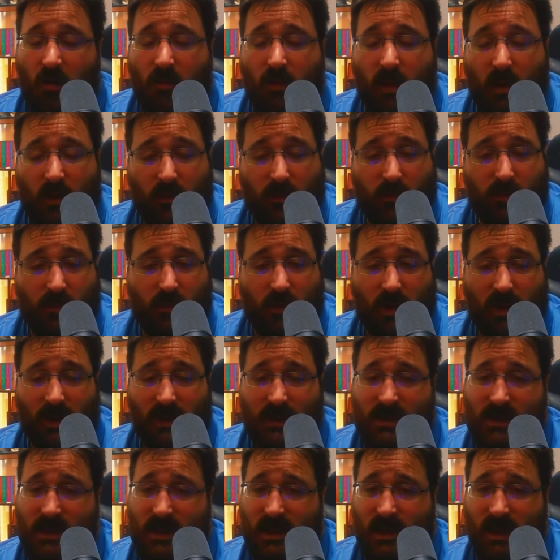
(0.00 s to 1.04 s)
but
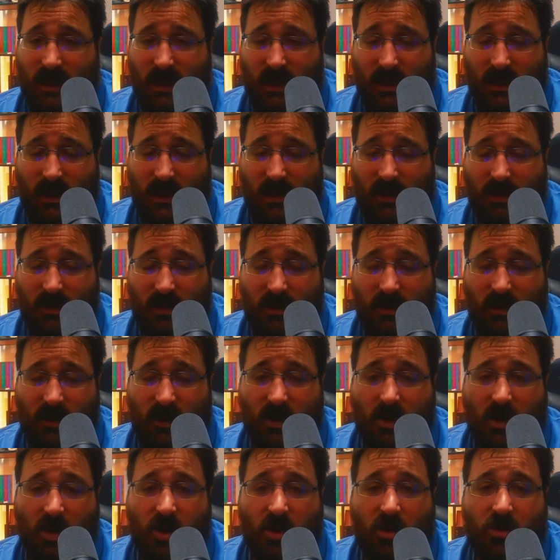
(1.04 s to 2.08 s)
practically
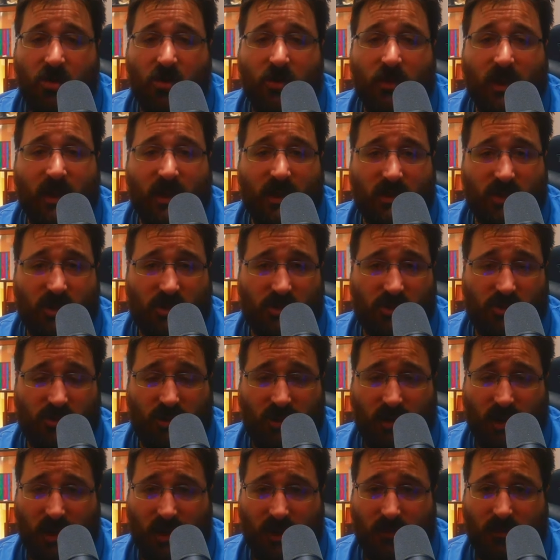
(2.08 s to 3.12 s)
you can
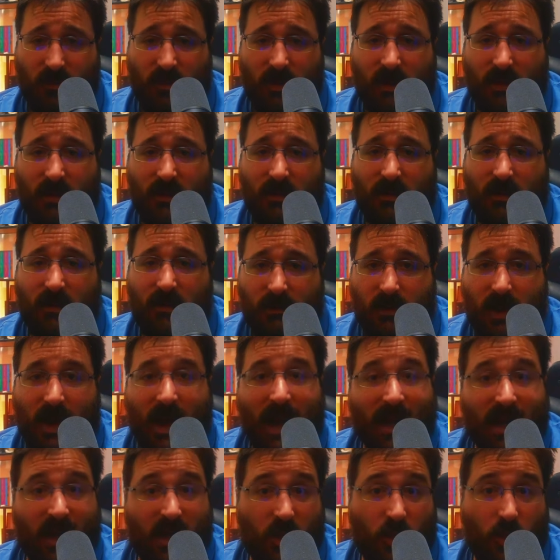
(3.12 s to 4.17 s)
stream
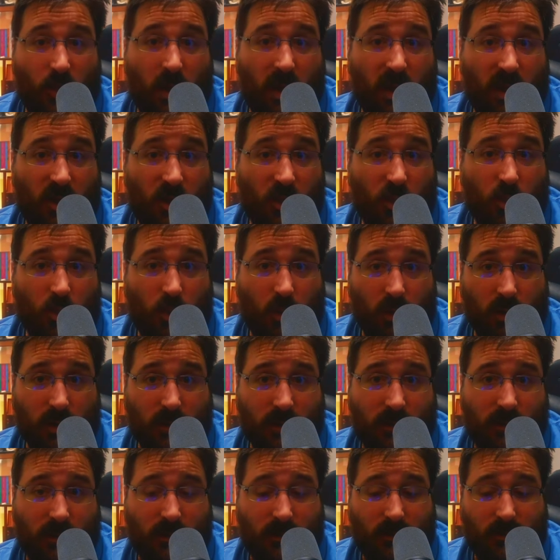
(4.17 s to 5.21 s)
anywhere you
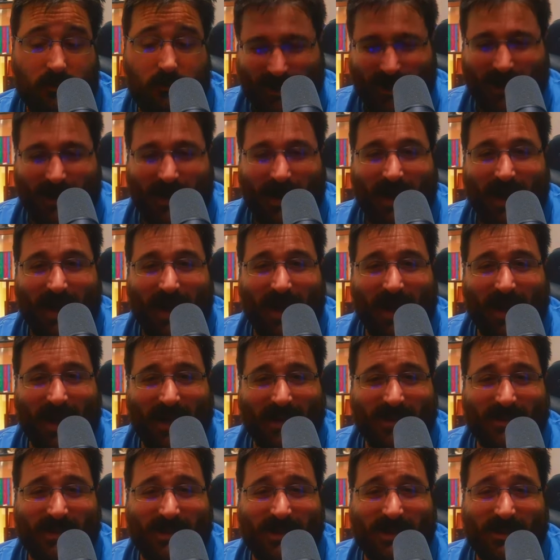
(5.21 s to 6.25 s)
want.
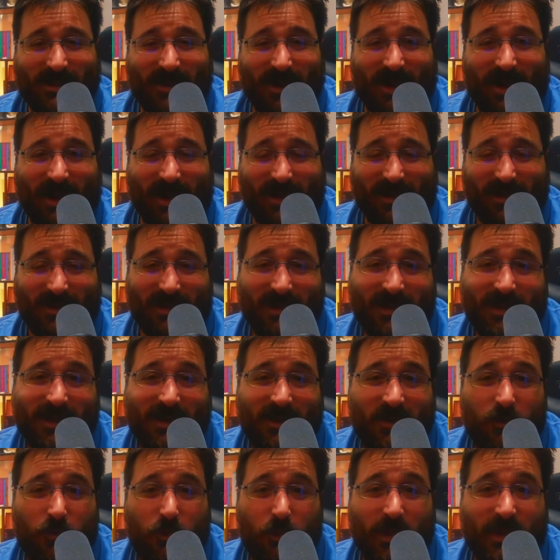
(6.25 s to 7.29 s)
Let's start
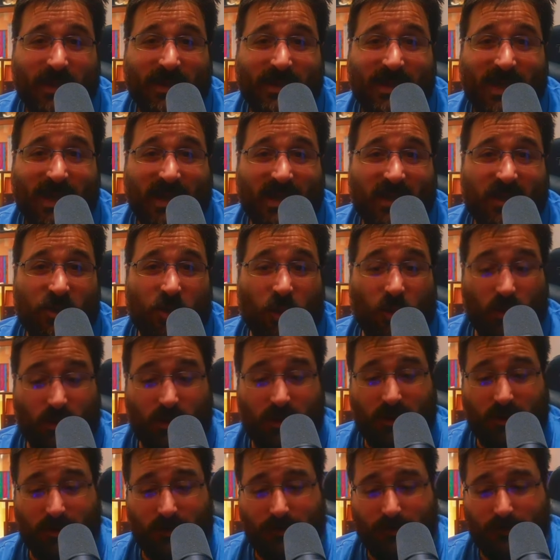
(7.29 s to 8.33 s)
with
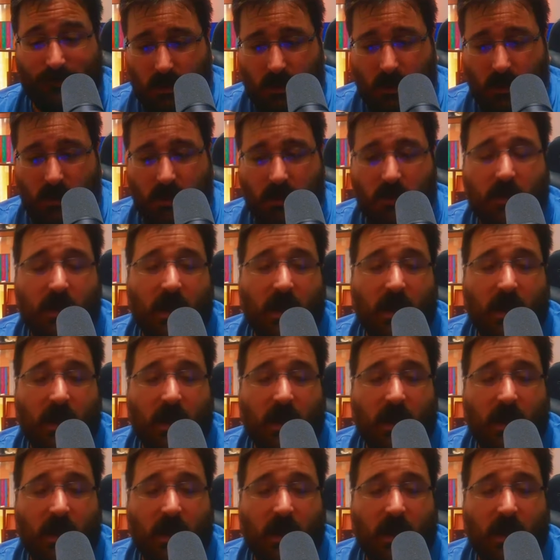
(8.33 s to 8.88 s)
TikTok. You